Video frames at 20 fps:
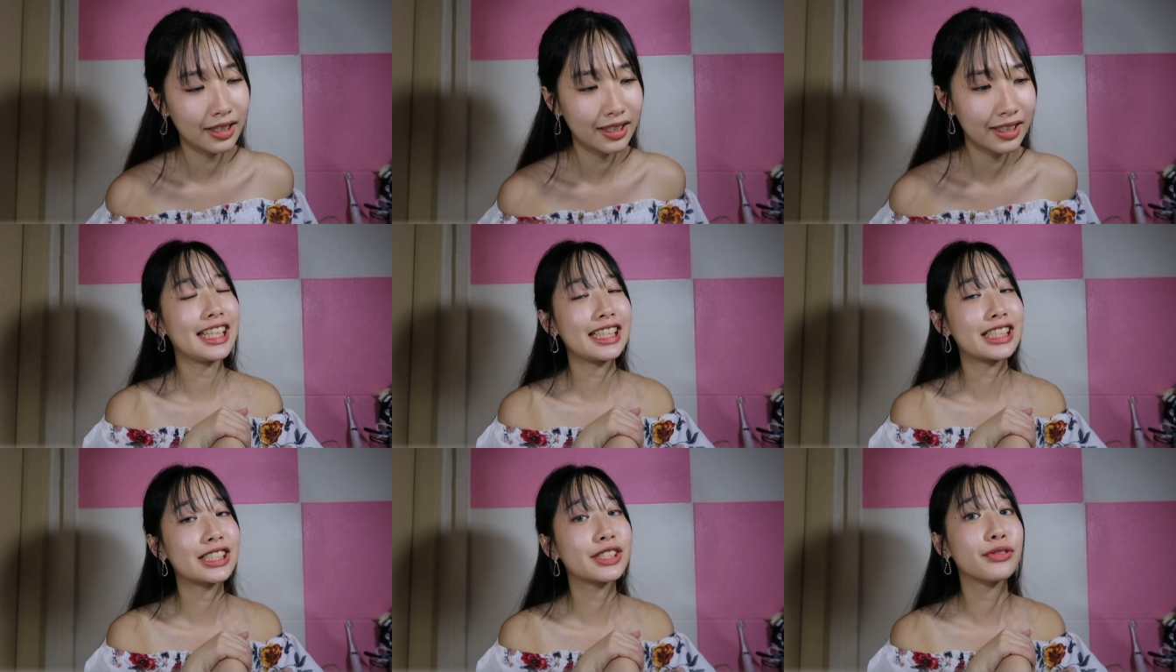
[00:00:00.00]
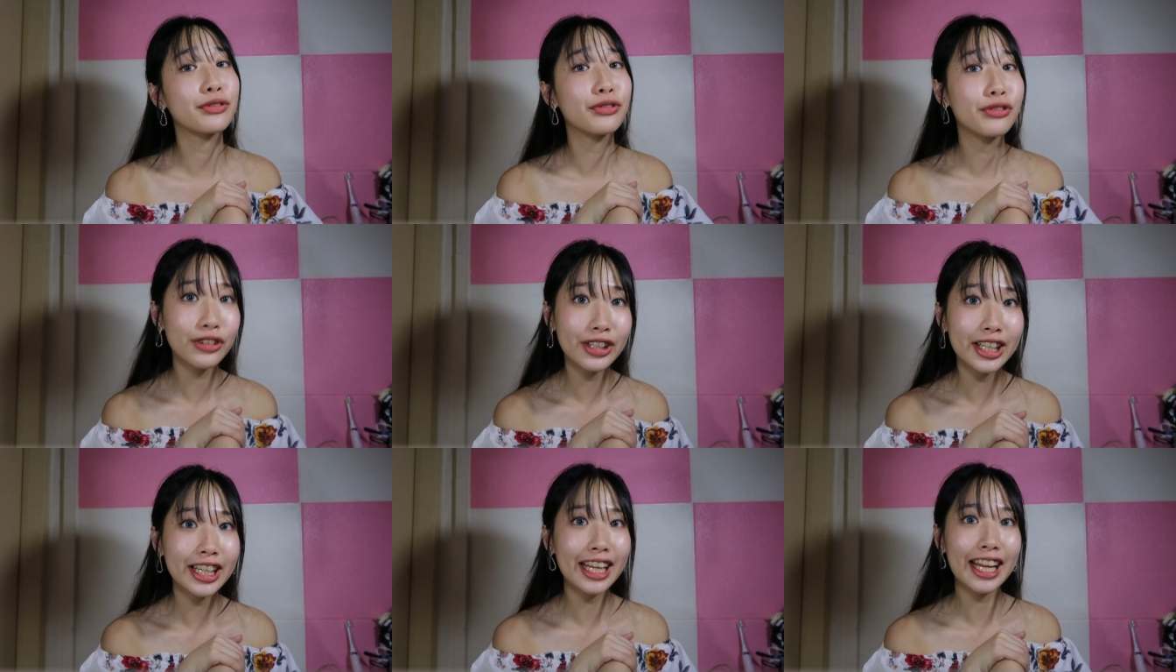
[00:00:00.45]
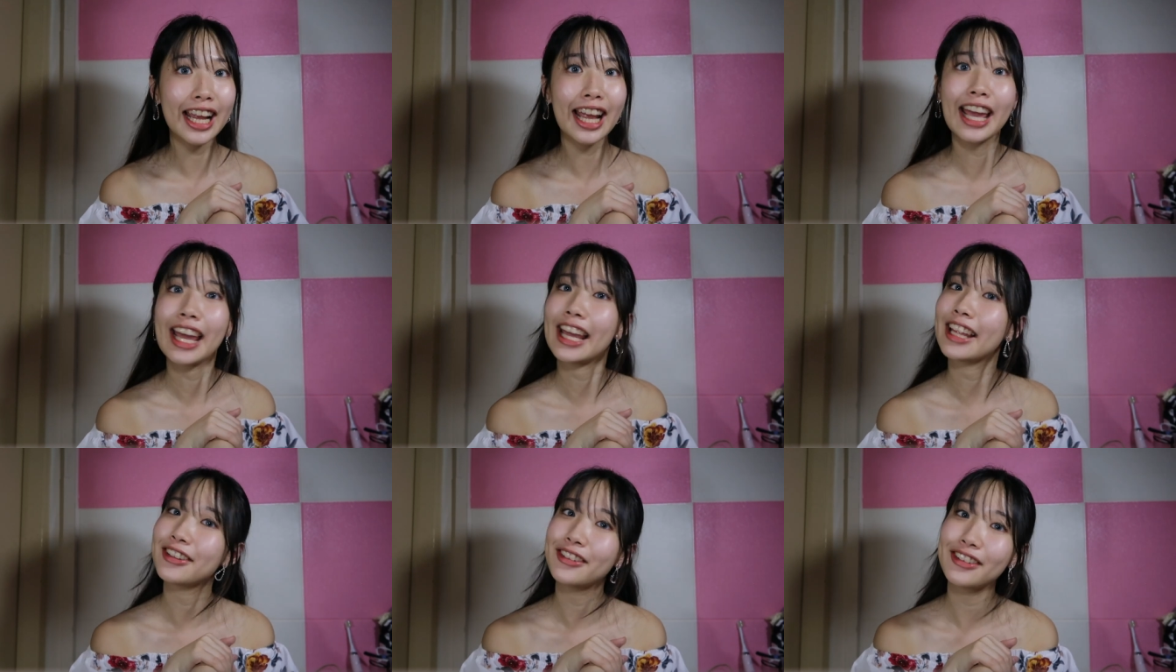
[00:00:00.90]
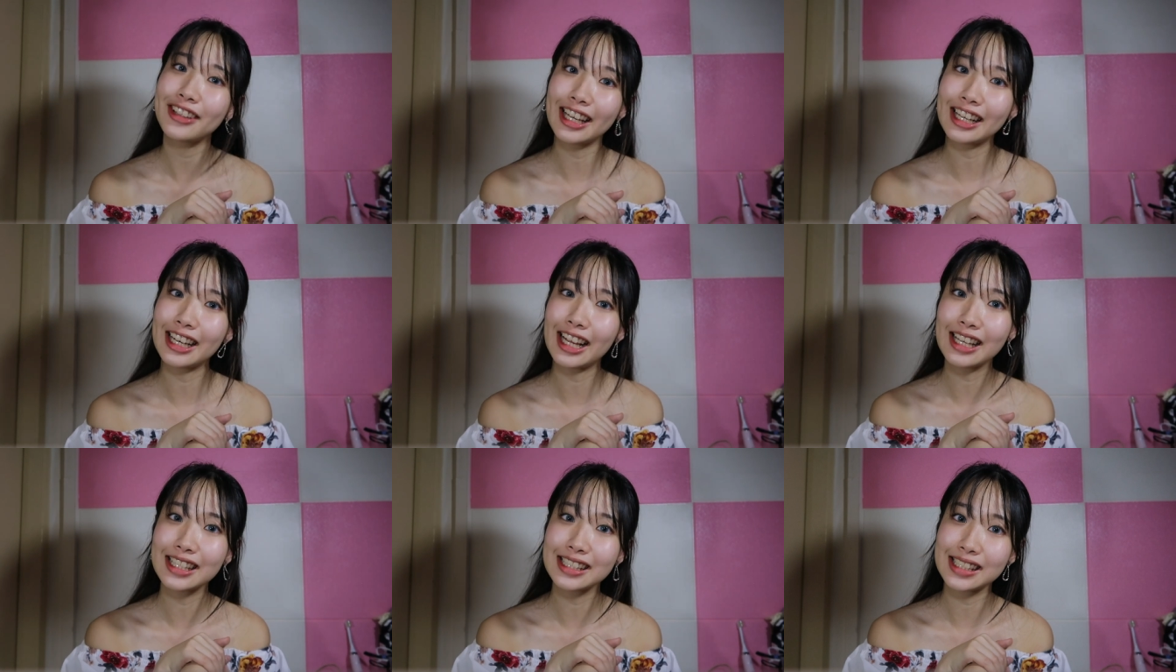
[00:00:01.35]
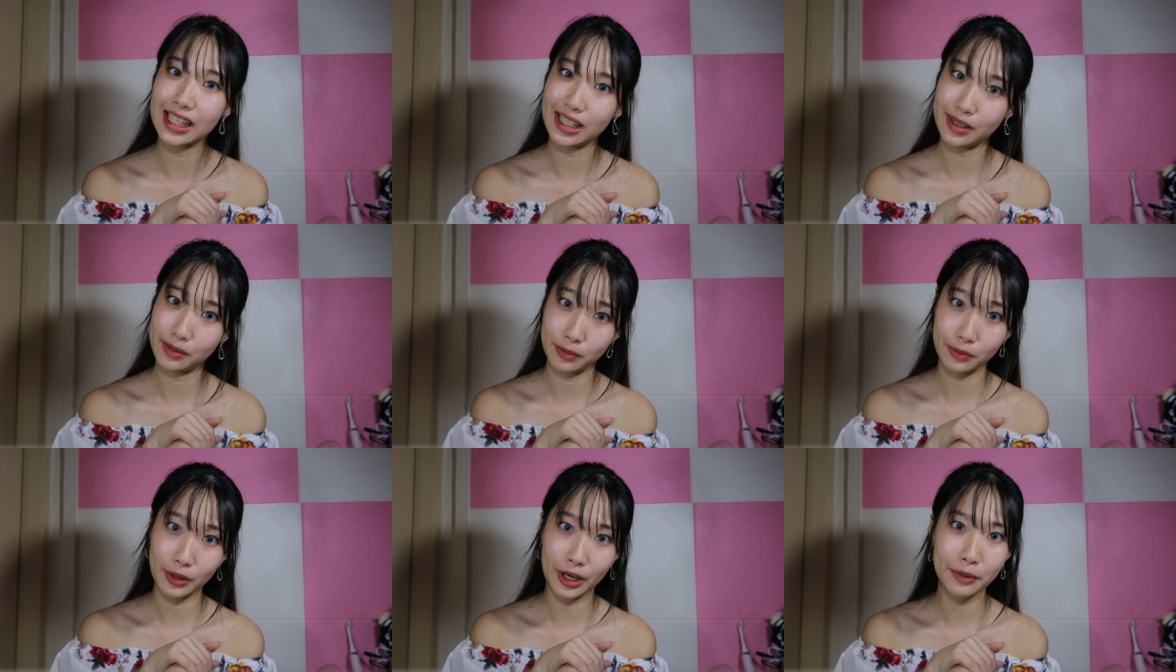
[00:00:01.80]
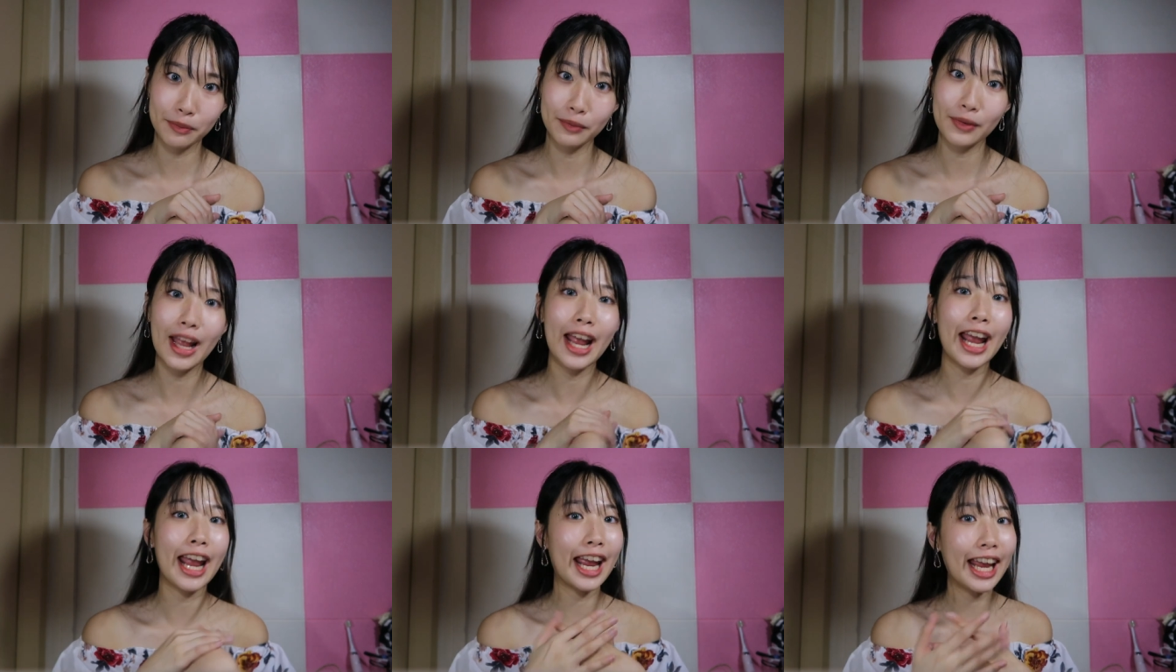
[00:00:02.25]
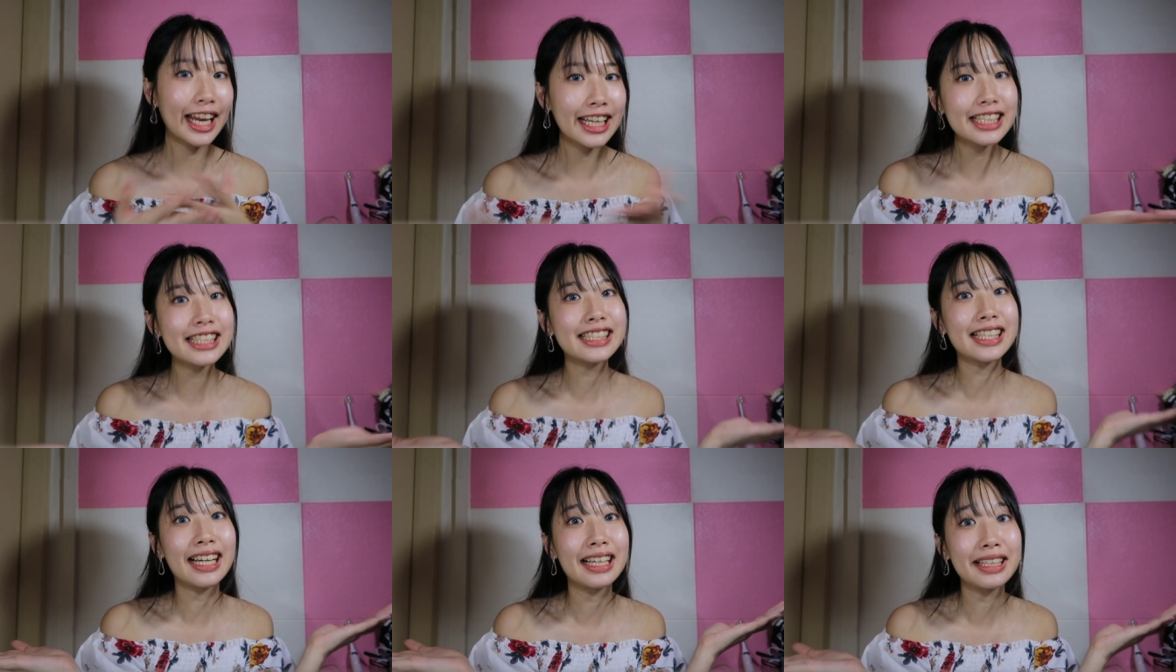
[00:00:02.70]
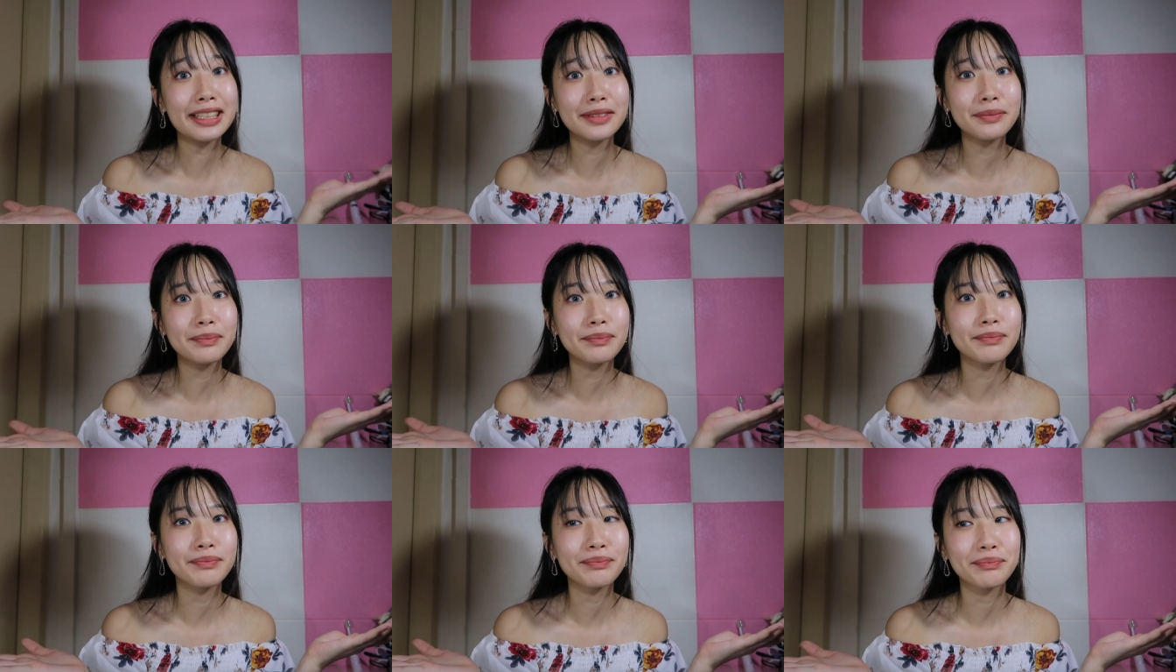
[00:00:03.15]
It's free and you can unsubscribe anytime.